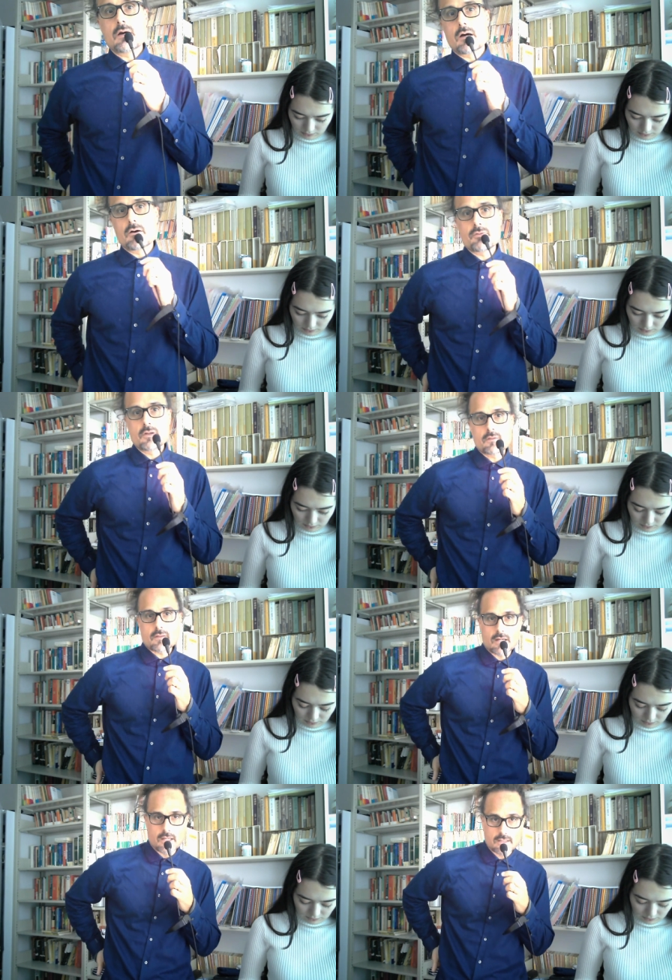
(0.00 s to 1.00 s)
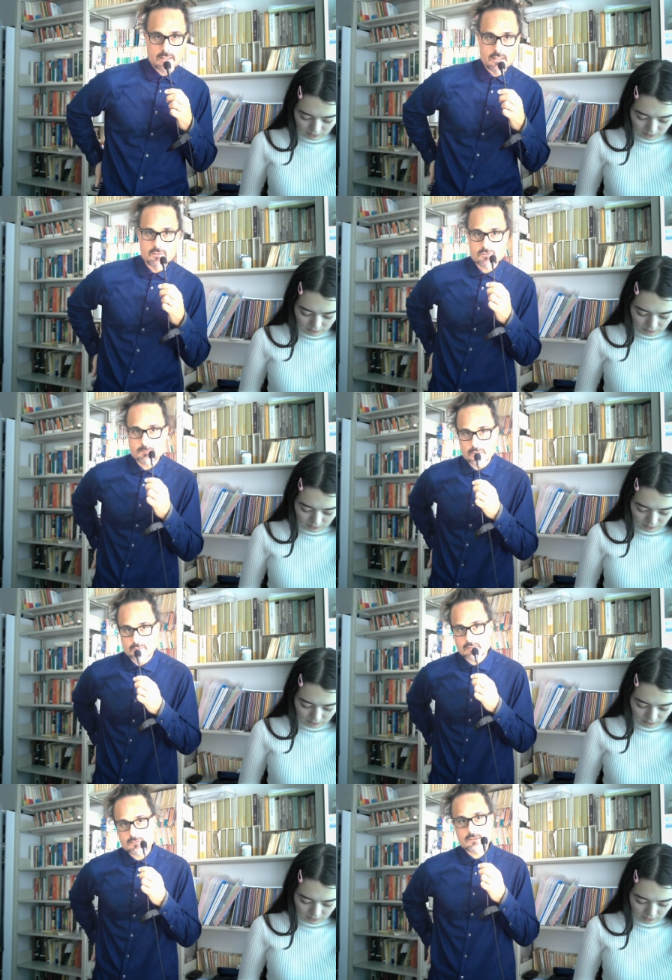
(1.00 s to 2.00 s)
of the haikai
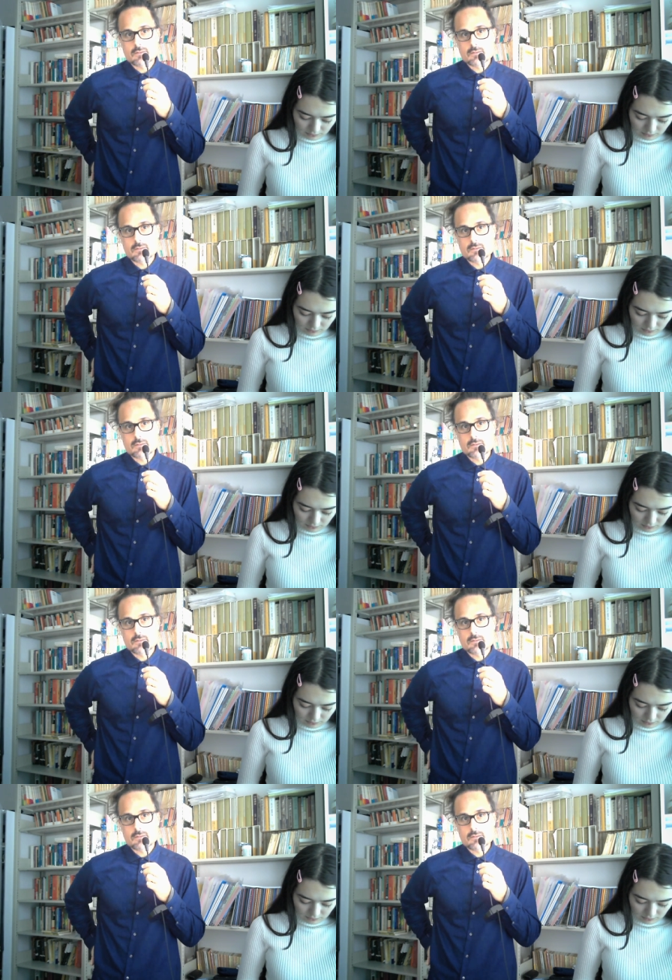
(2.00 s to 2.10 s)
spirit.